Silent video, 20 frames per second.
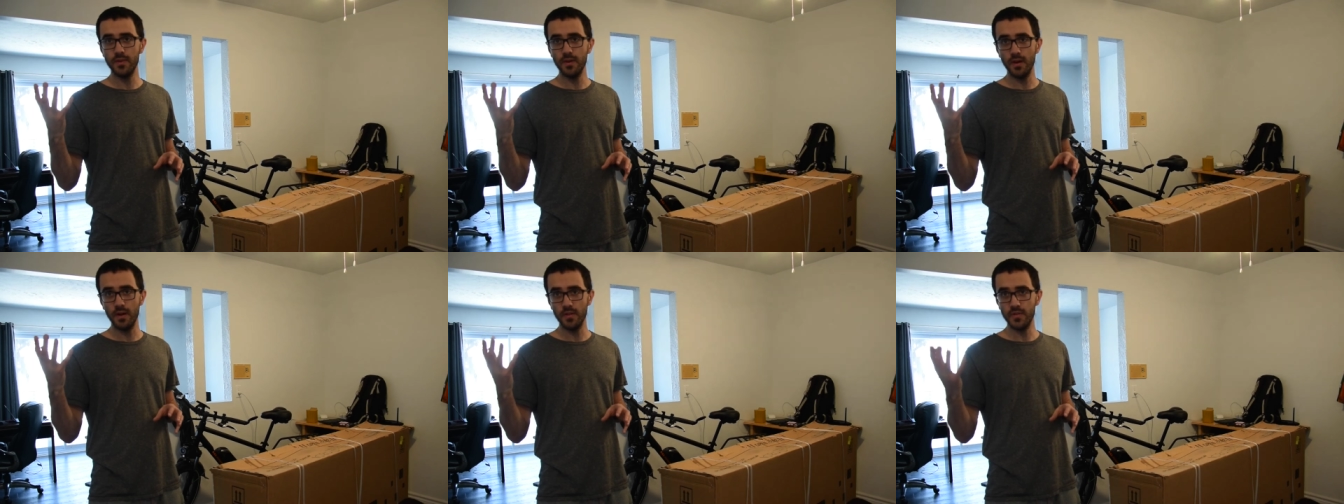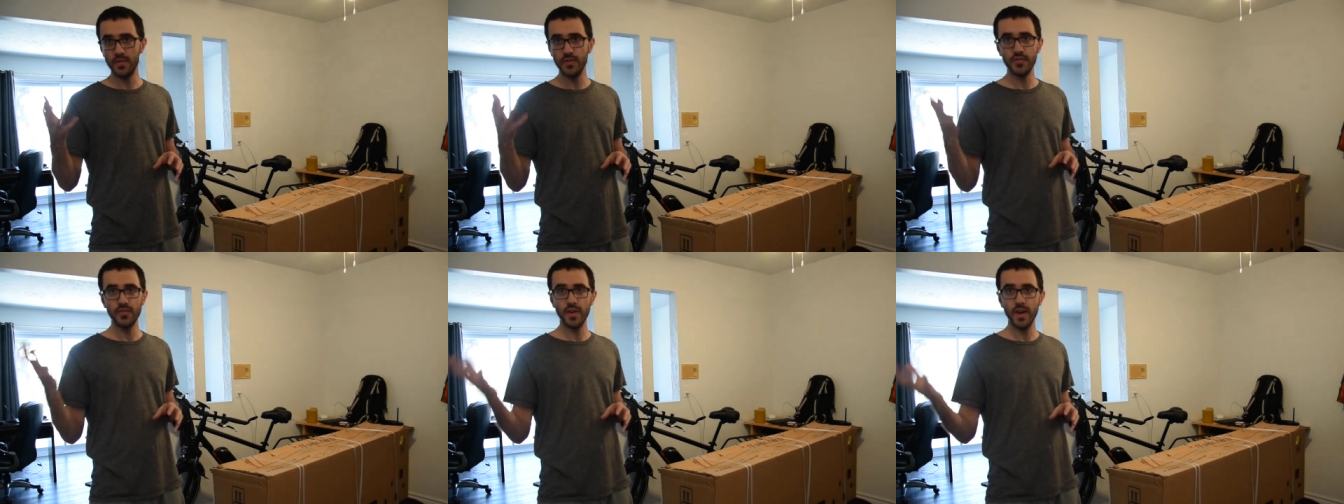I'll
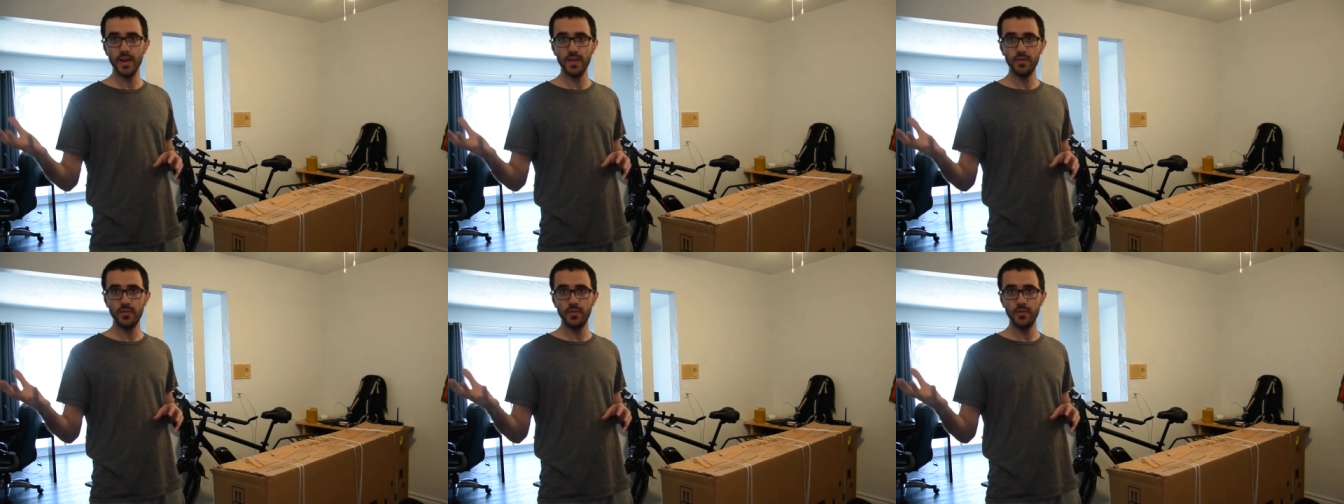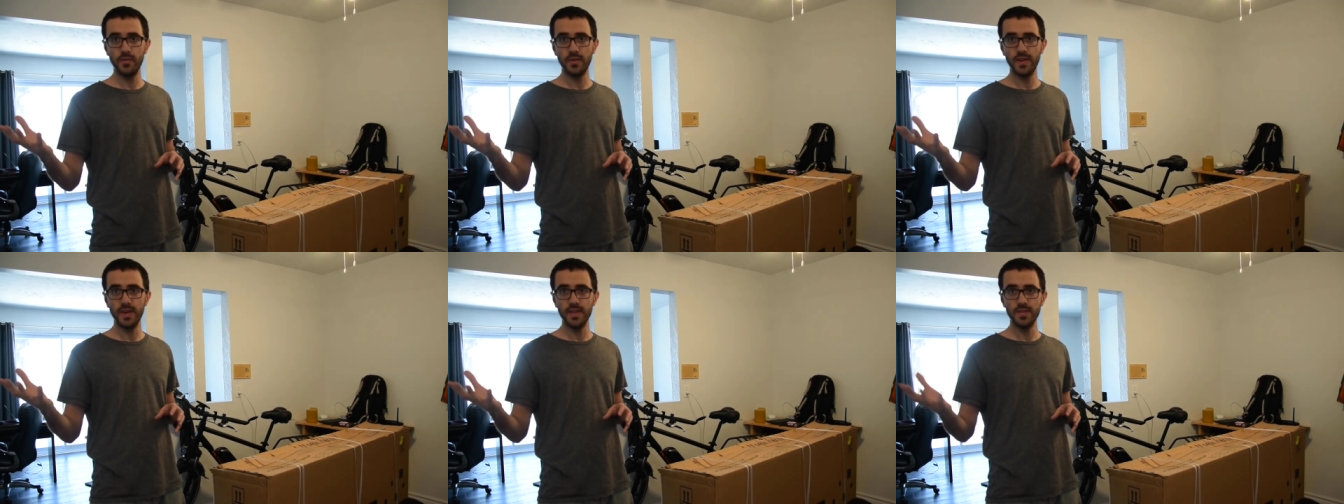decide
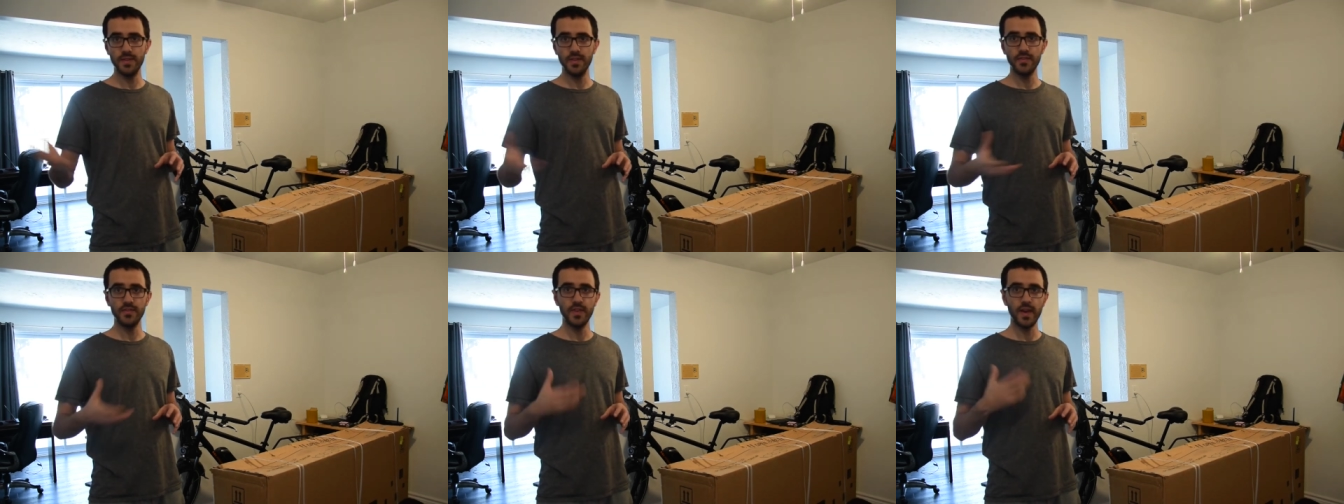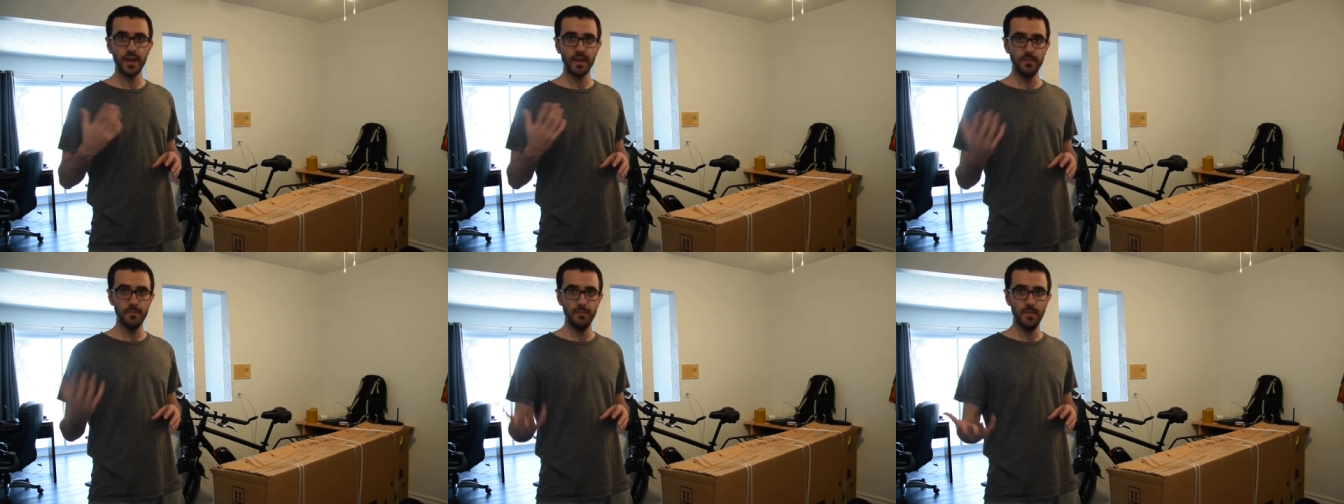to get the
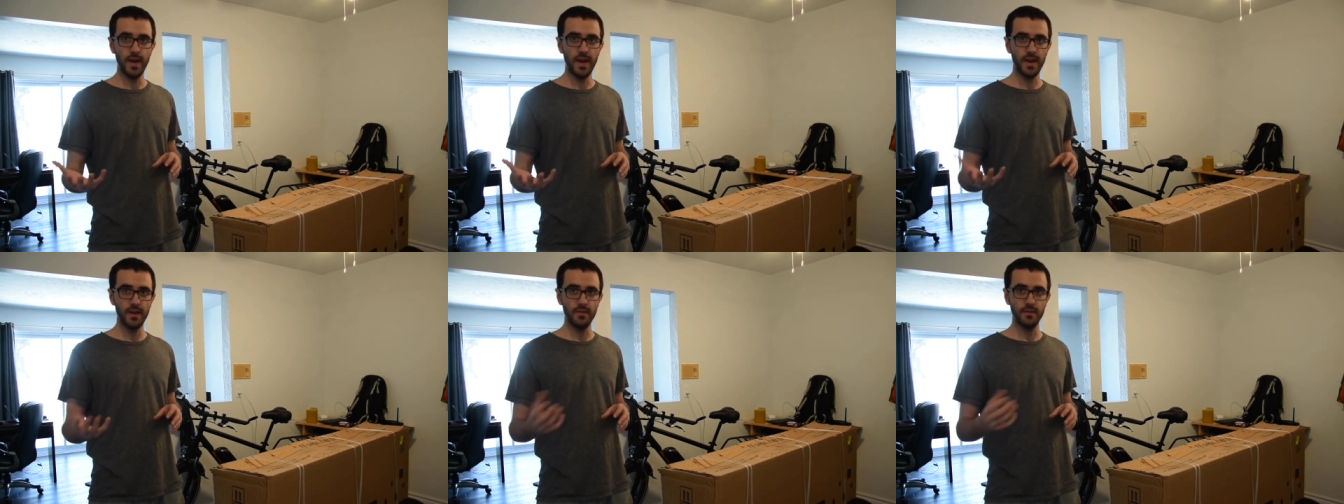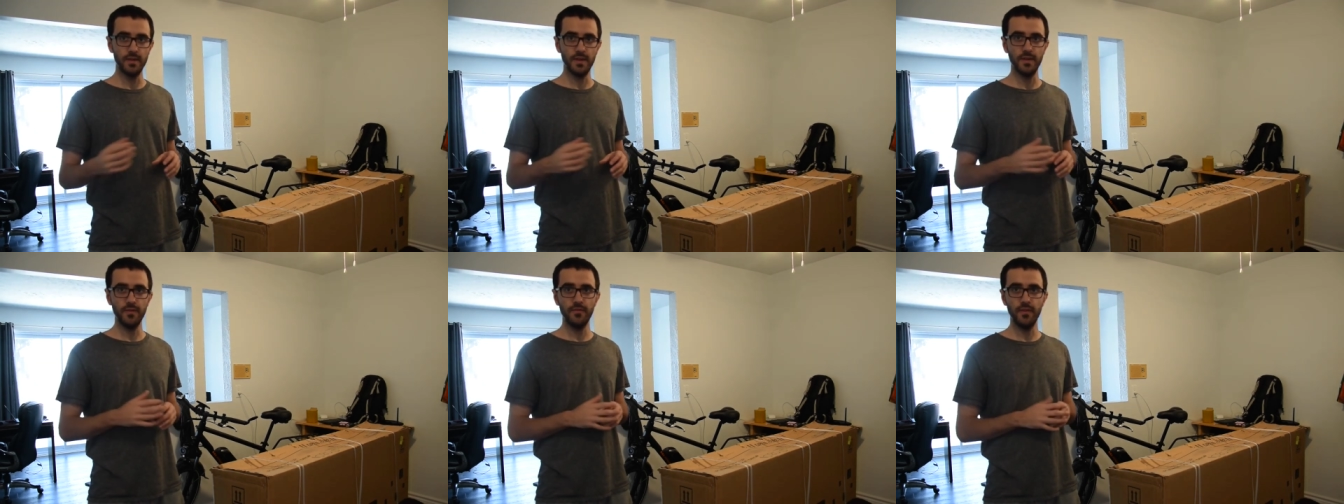second
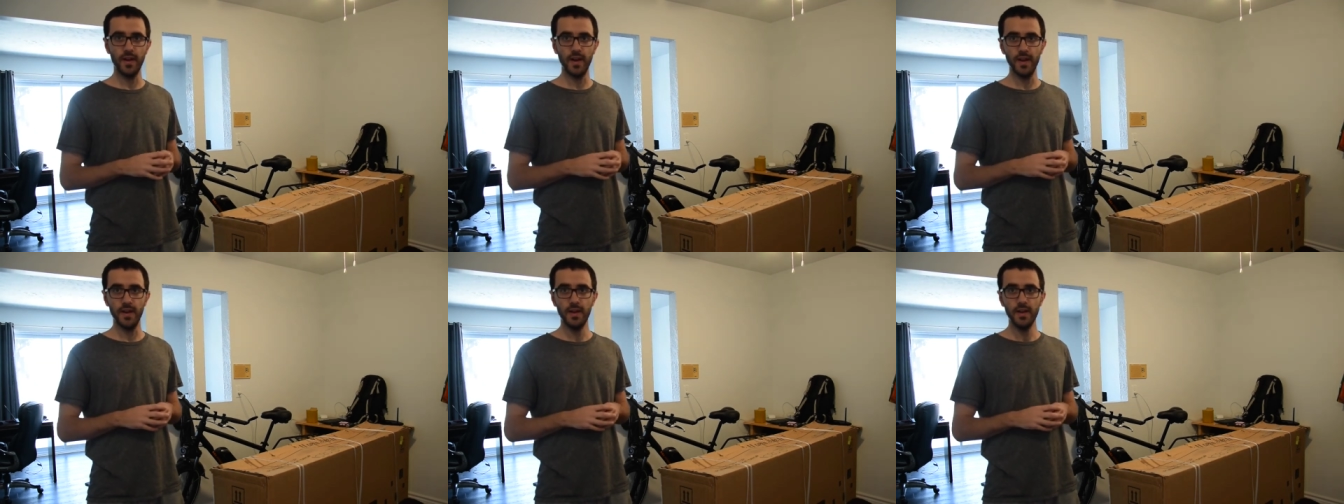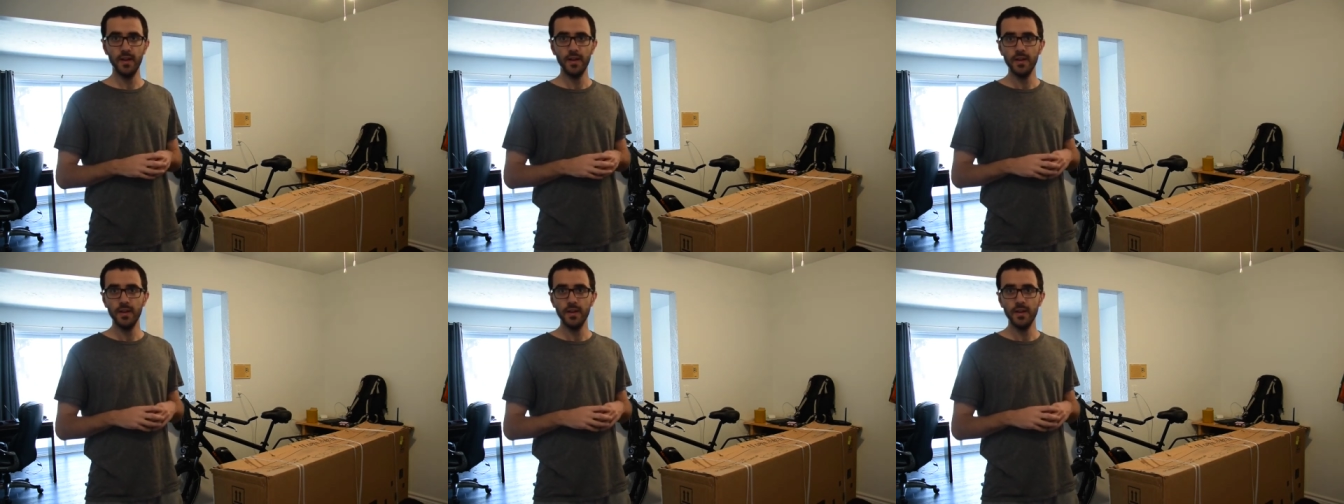battery if I